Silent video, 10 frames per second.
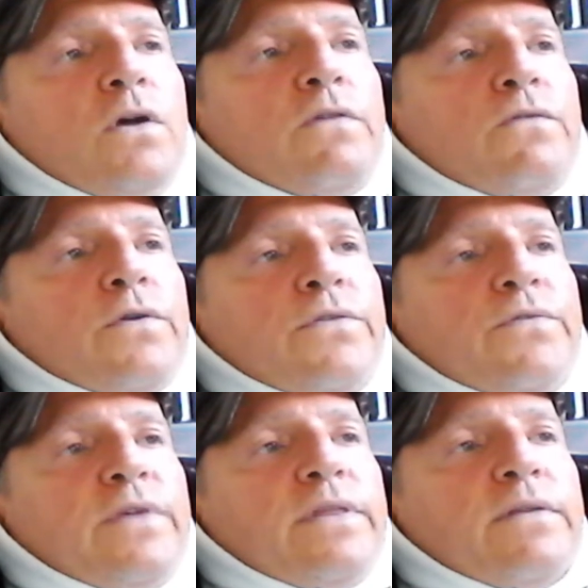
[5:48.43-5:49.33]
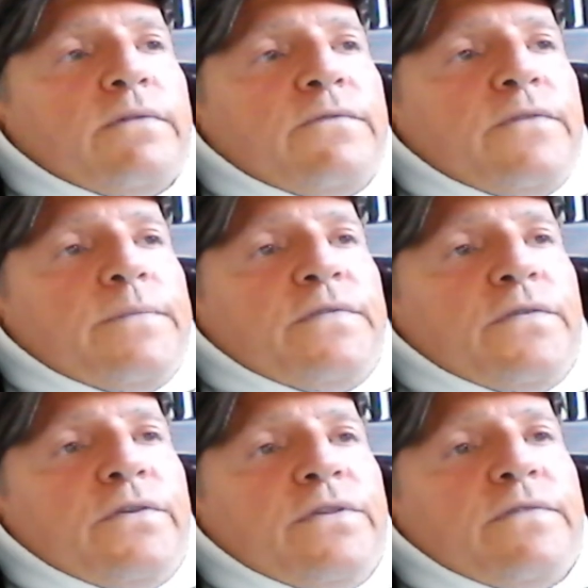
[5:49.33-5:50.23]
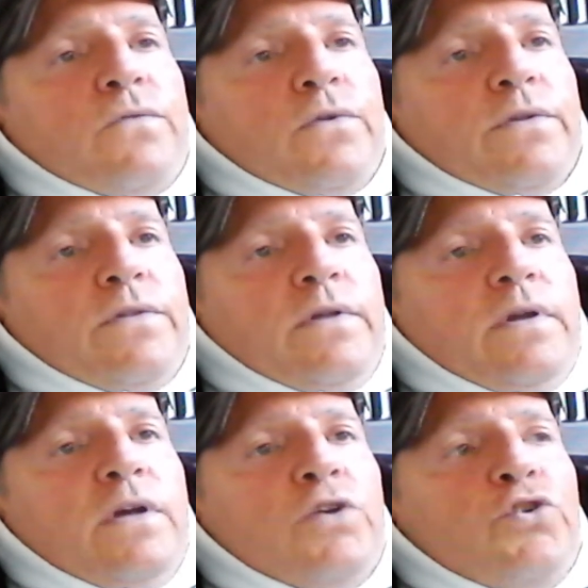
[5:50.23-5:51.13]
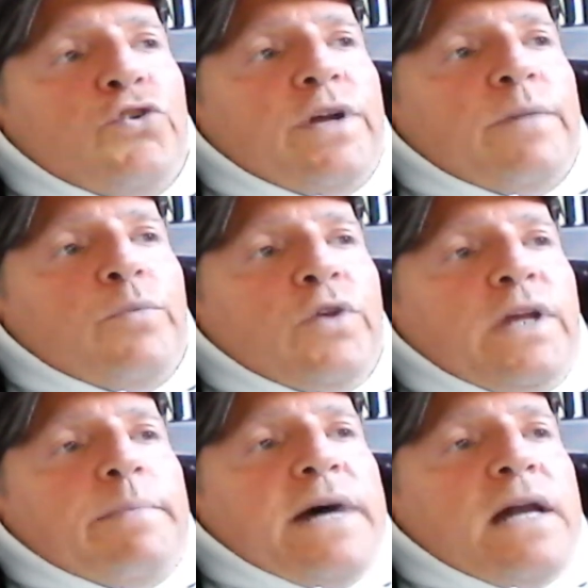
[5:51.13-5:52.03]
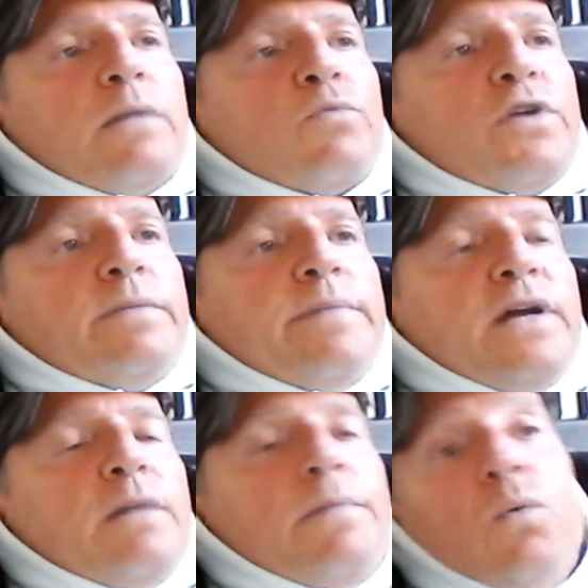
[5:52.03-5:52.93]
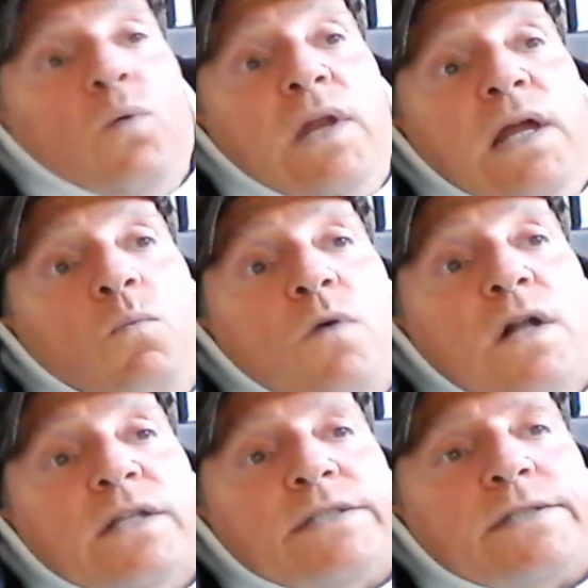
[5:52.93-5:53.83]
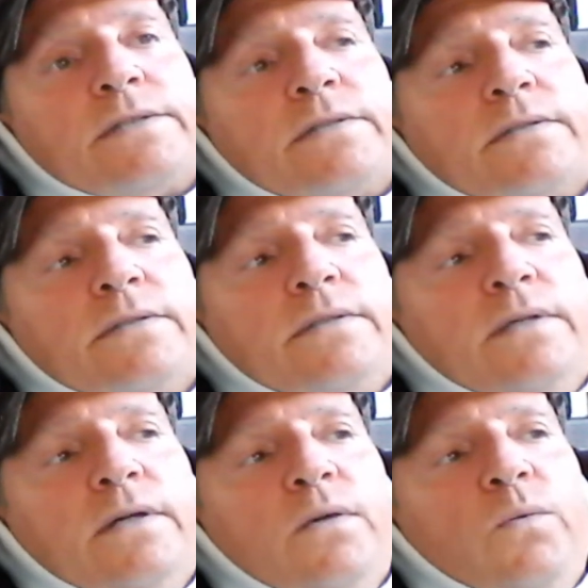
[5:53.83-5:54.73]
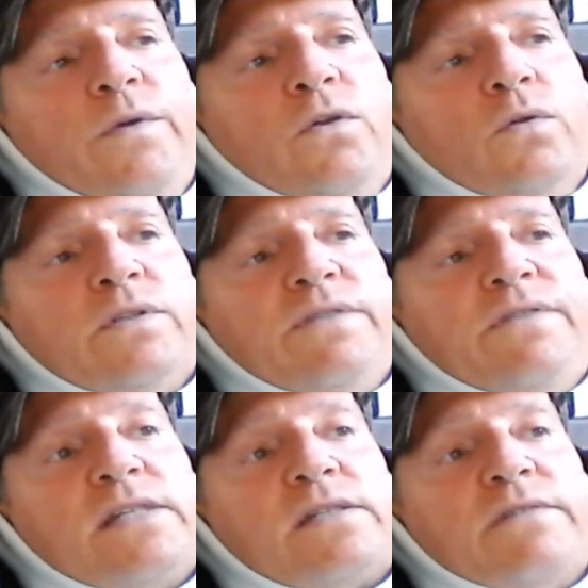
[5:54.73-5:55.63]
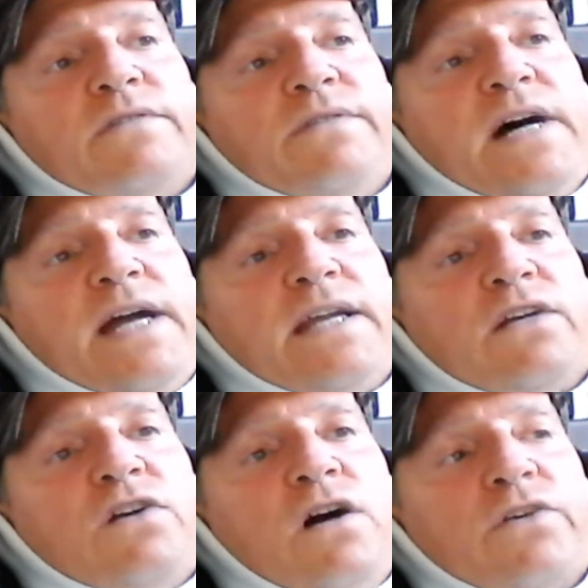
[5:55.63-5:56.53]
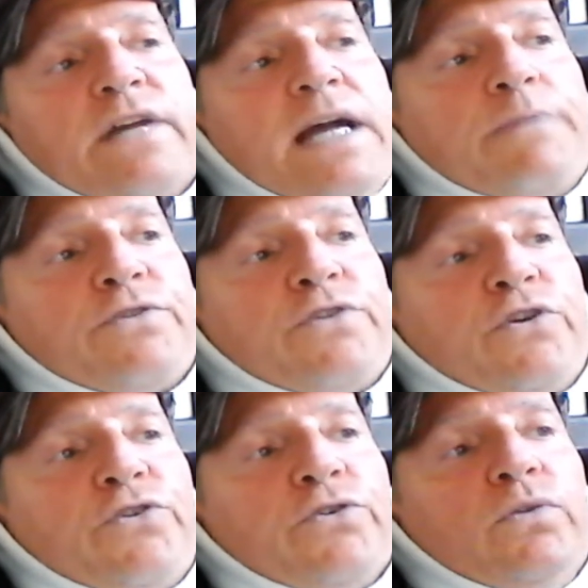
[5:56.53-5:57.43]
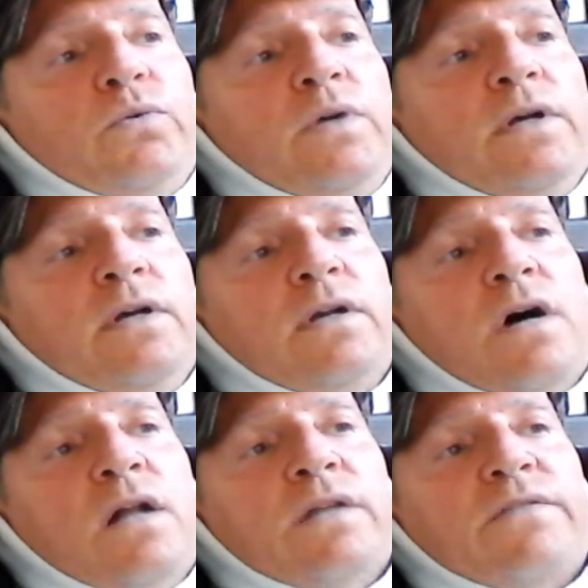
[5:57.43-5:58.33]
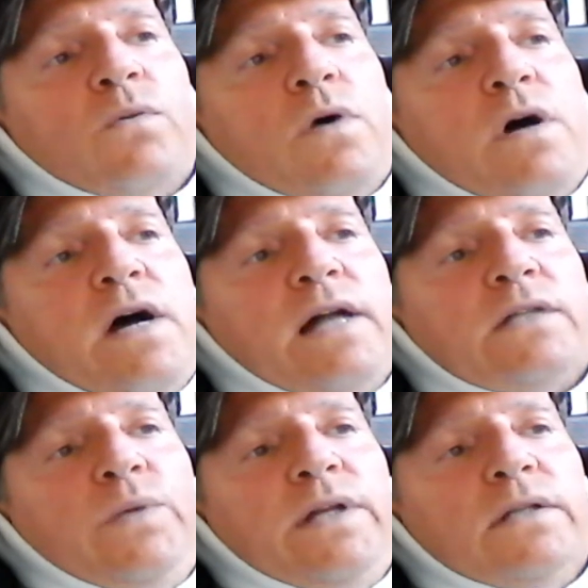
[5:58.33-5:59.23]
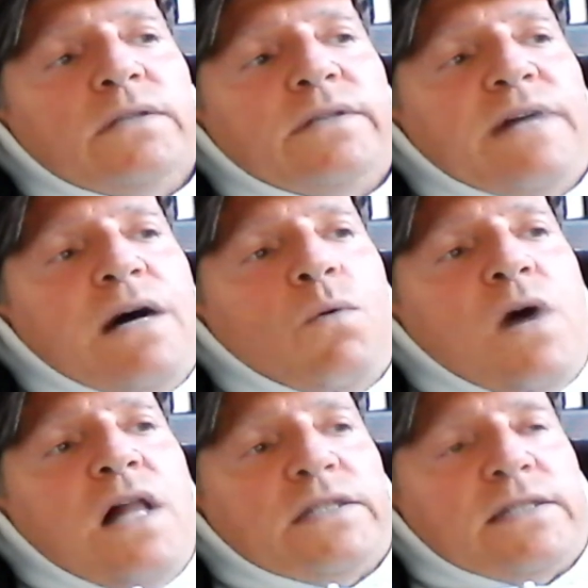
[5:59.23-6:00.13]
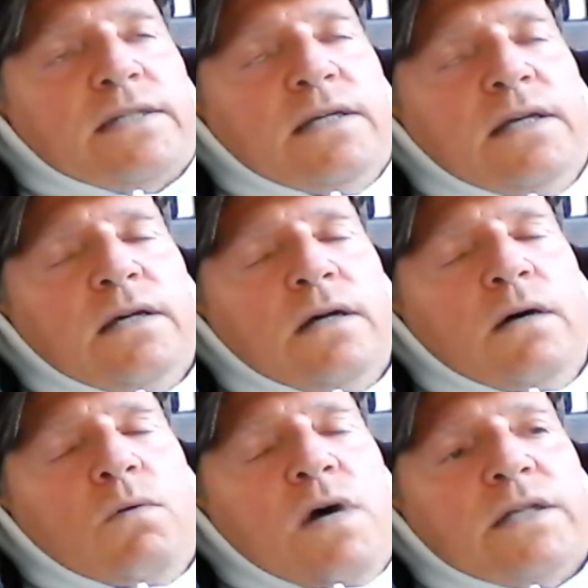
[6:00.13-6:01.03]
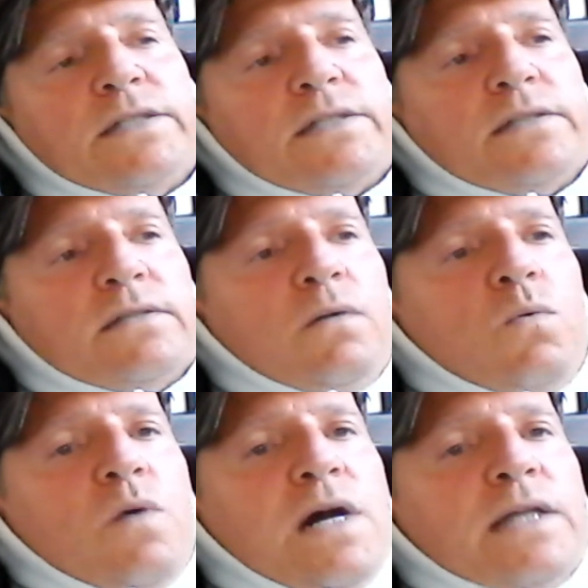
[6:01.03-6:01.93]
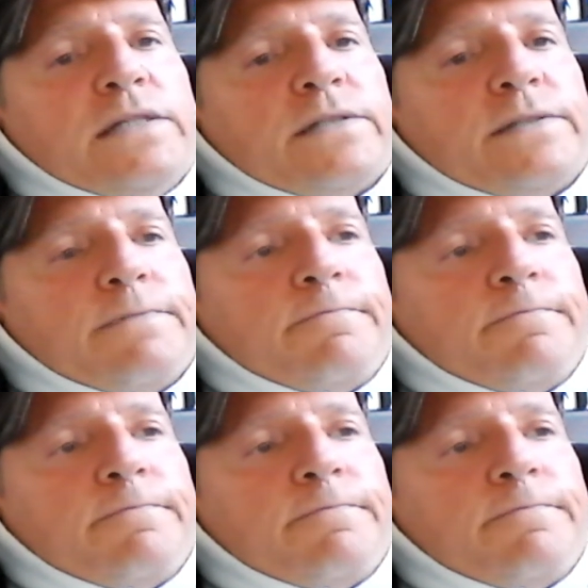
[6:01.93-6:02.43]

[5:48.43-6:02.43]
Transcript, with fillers: Forthwith from the Firth of Forth during a brilliant battle brought to bear by William Wallace, where the old device of divide and conquer captures the curly call of the wild wield of a Wallace, a Wallace, a Wallace.